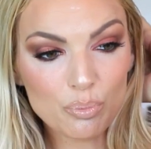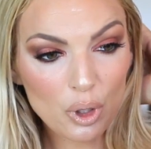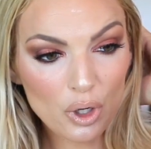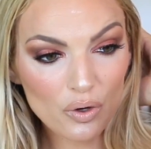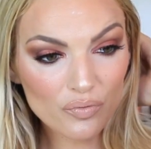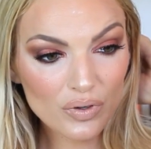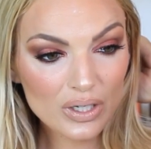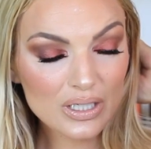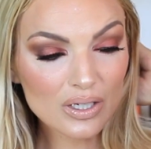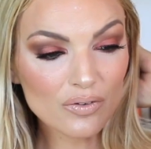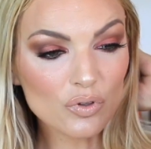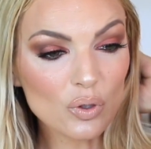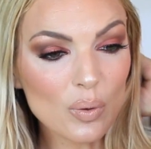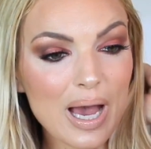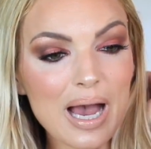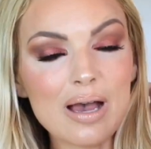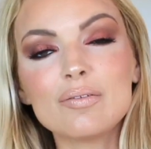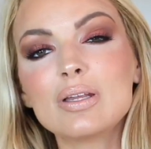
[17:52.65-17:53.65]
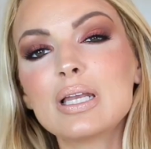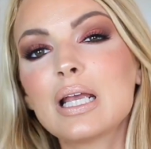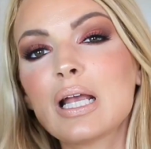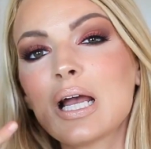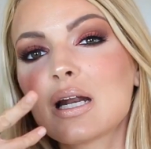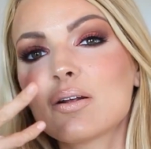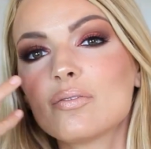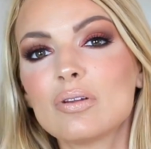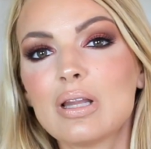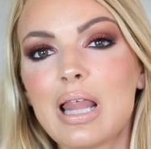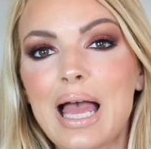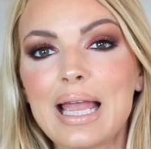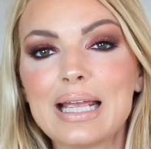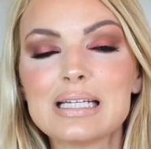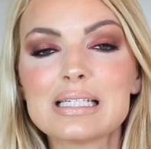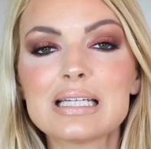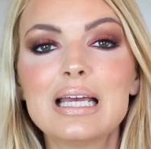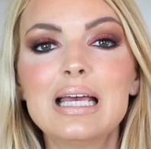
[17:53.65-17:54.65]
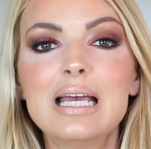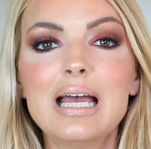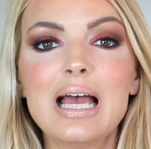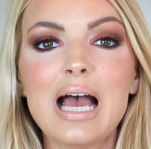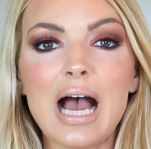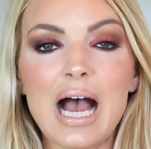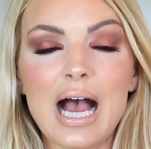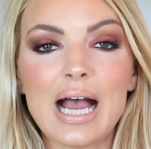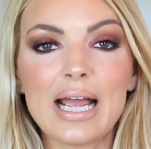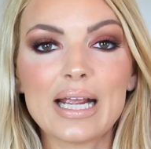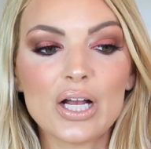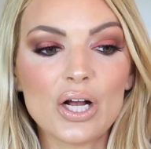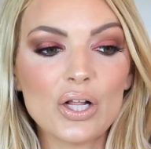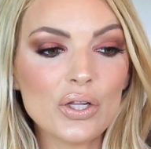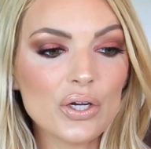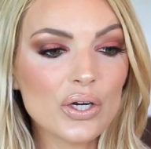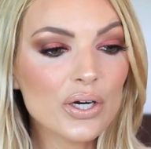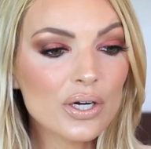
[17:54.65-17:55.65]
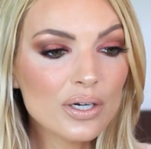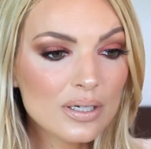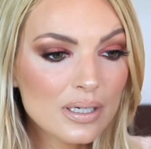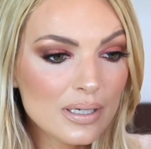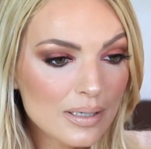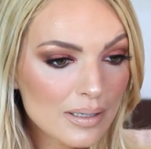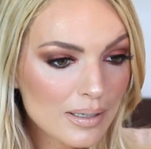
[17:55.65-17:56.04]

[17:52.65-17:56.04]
perfect if you have any kind of light eye color.